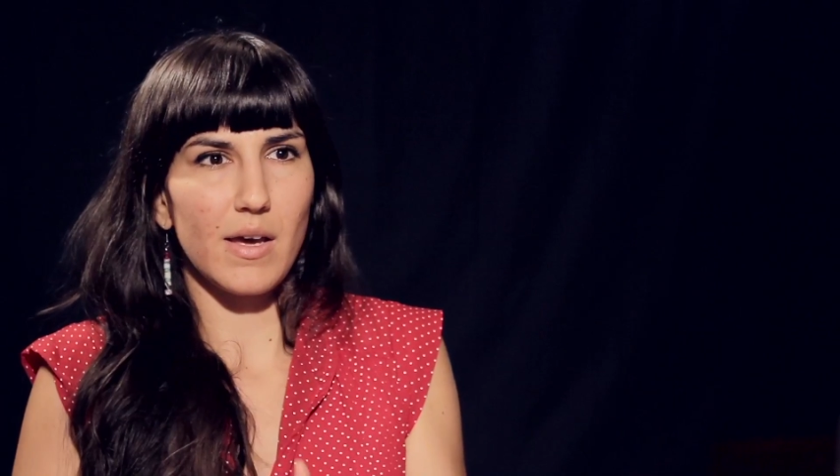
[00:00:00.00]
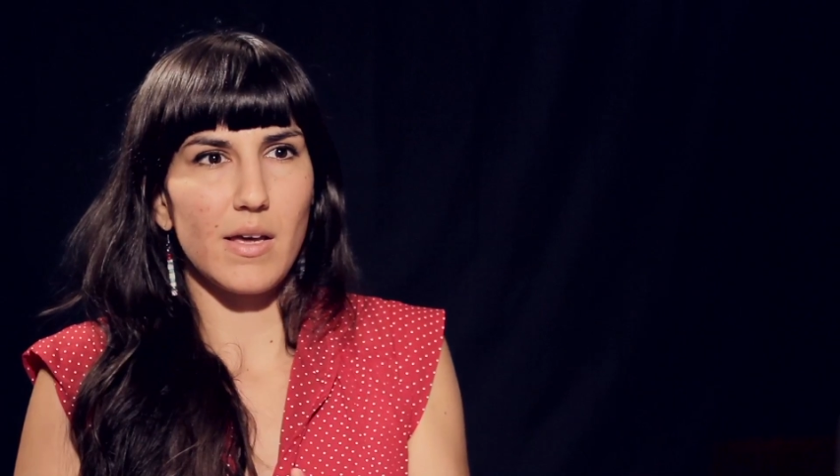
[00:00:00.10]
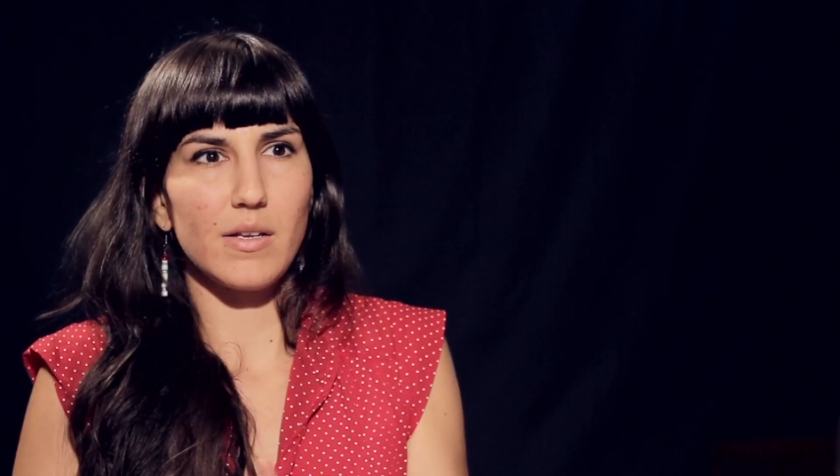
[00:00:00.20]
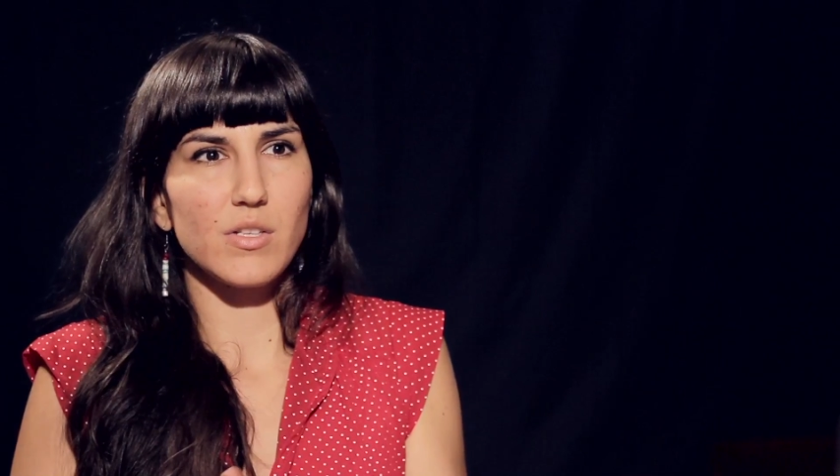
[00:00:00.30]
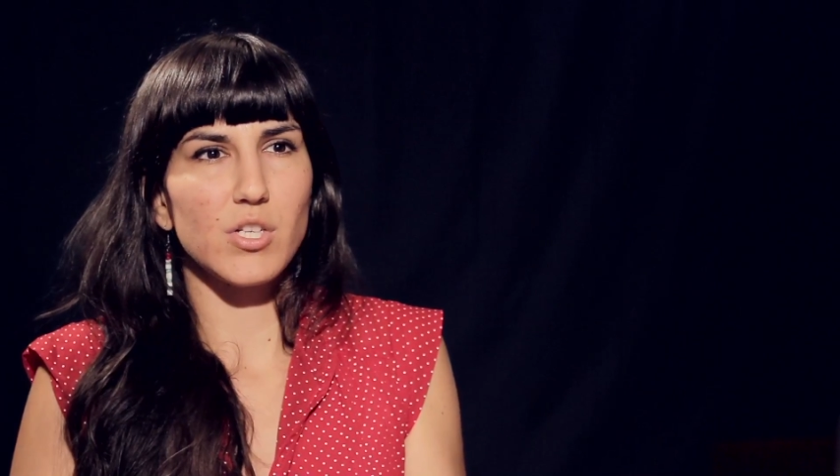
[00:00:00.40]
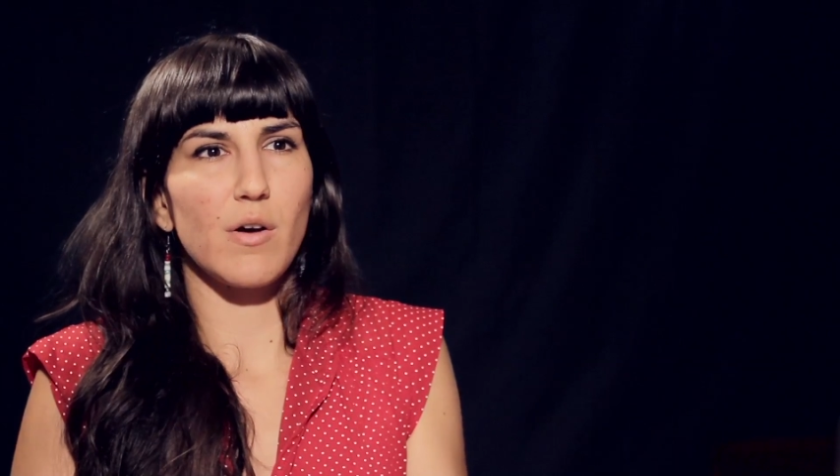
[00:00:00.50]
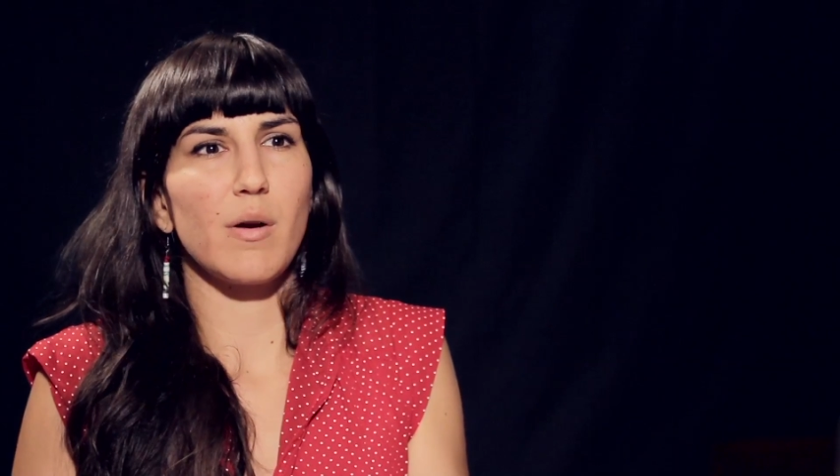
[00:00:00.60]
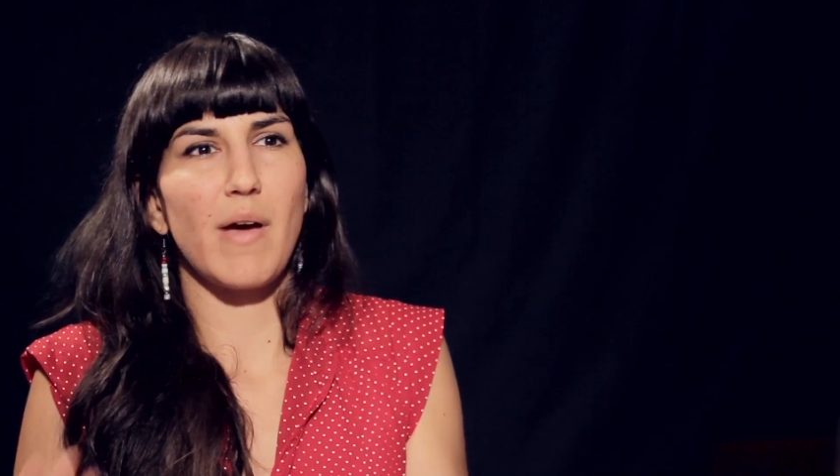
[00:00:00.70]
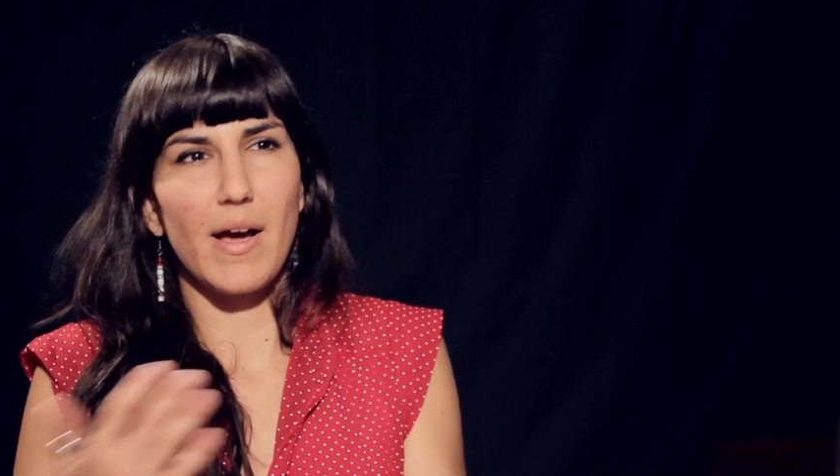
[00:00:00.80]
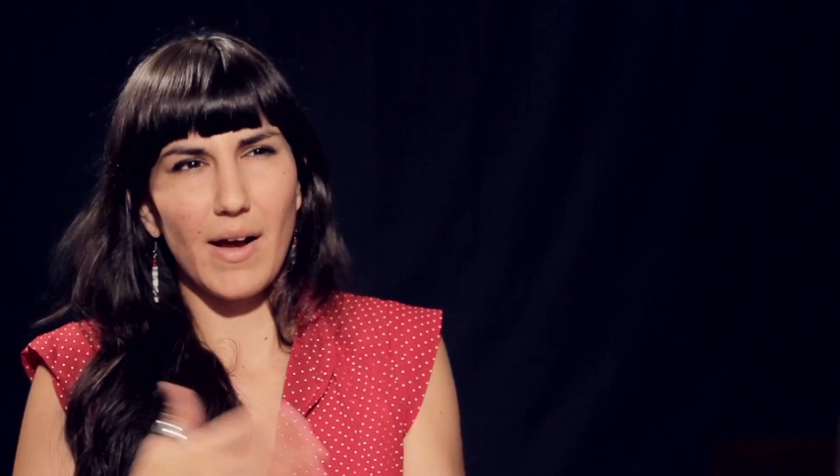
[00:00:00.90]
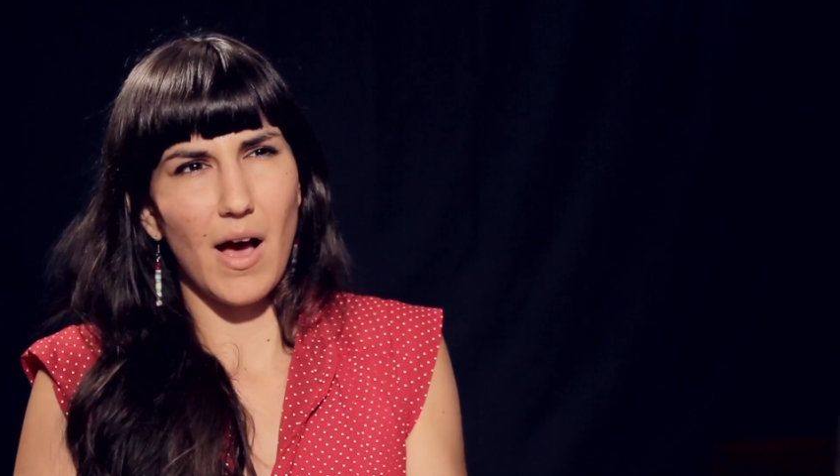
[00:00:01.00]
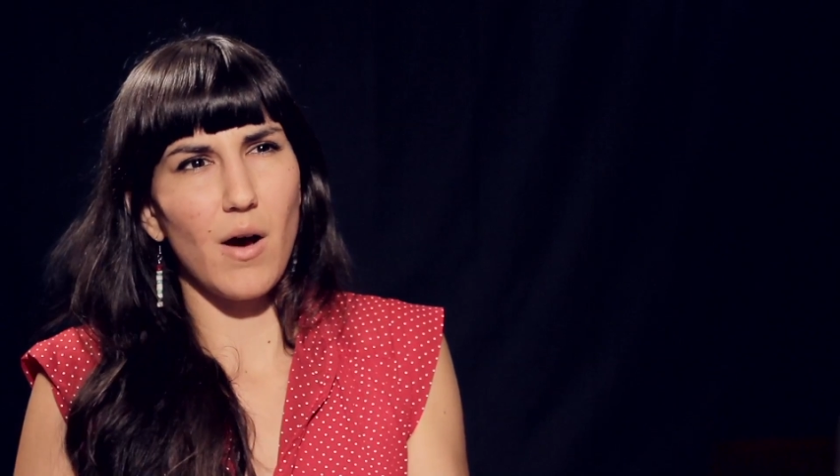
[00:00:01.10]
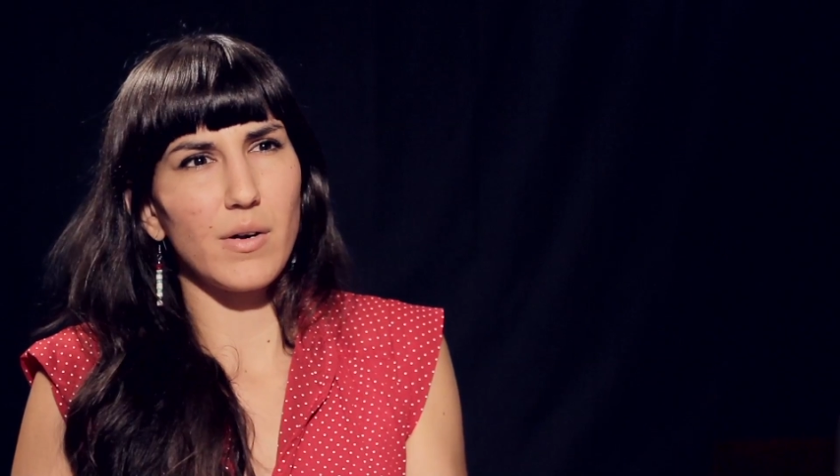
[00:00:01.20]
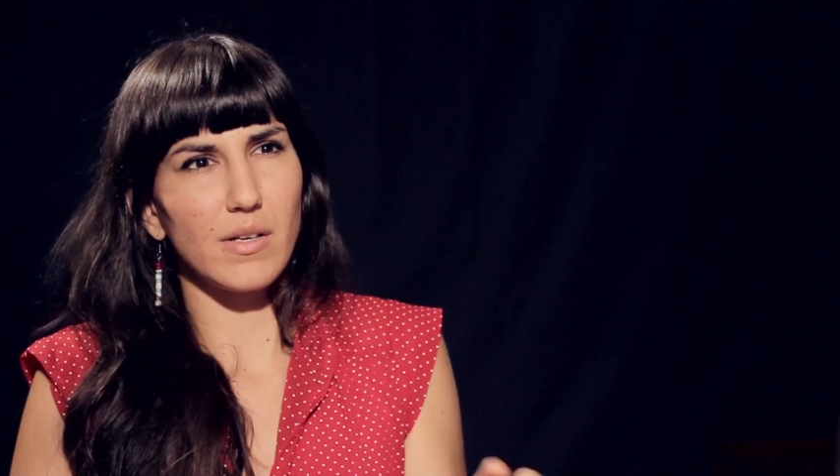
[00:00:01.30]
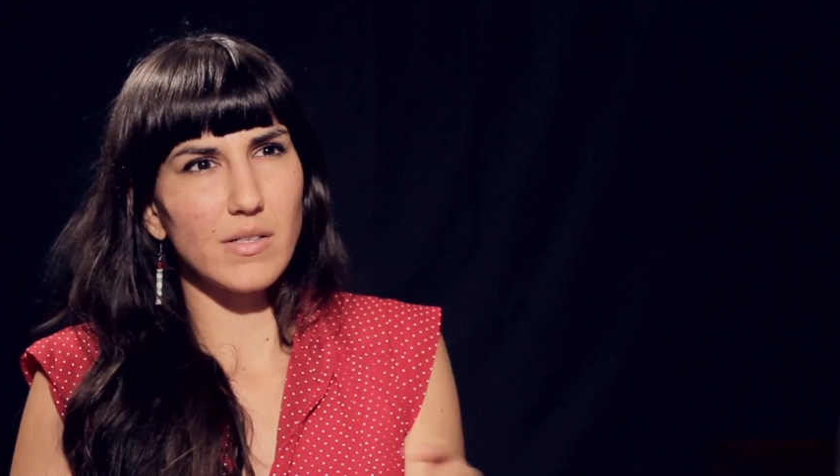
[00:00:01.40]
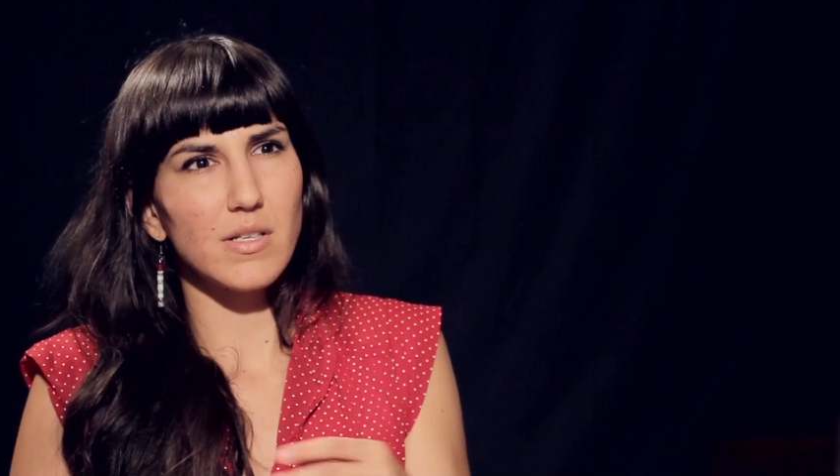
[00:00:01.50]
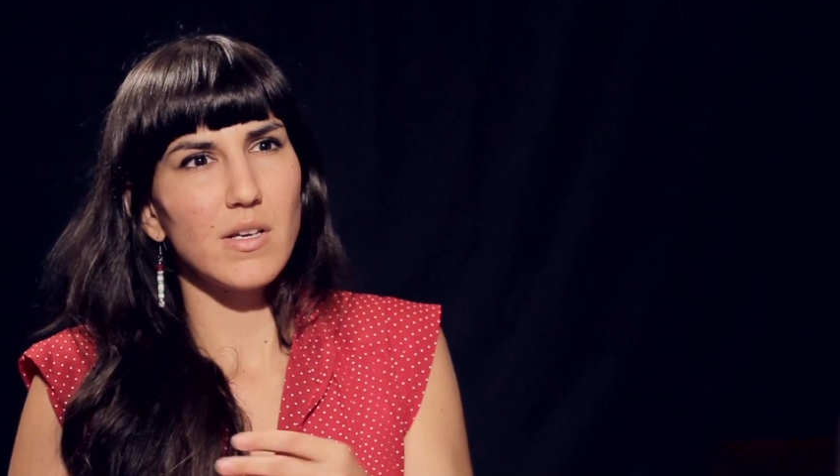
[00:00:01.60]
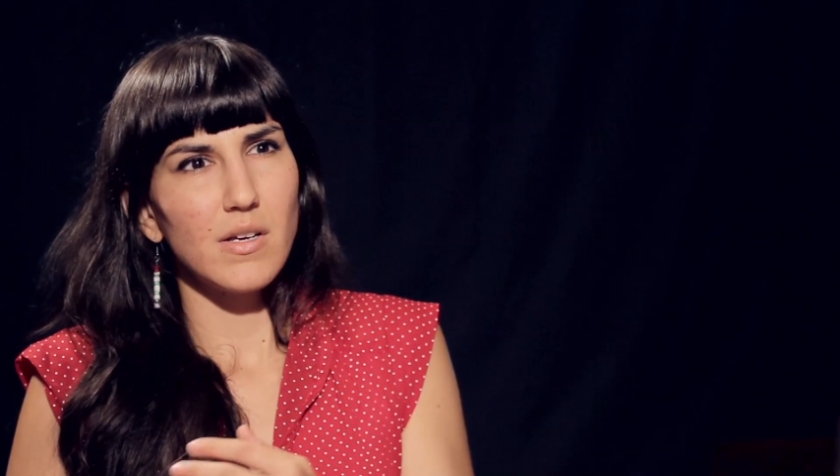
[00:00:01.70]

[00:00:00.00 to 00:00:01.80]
in and sharing back out, and